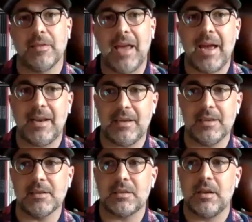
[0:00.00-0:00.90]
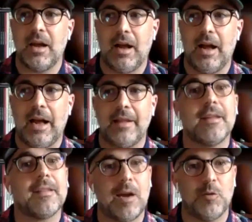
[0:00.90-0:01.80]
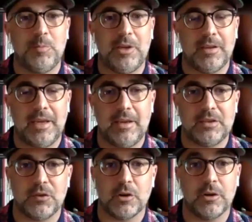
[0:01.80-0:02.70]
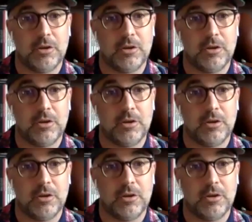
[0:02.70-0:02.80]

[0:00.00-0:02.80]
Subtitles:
that is, I think that would be the case for her.